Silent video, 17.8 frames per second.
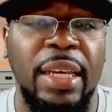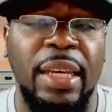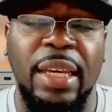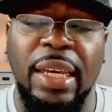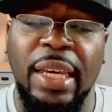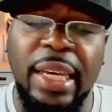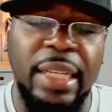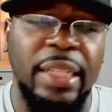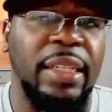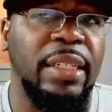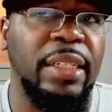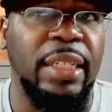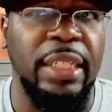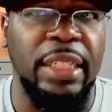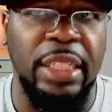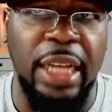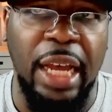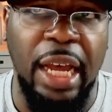He did a
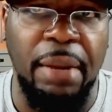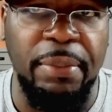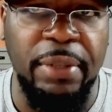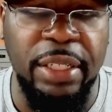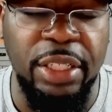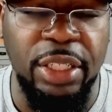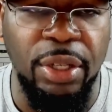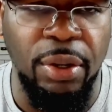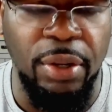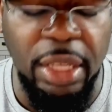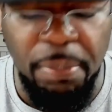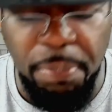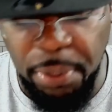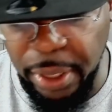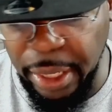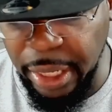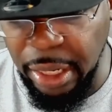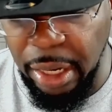good job in the joint. He
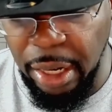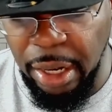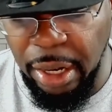played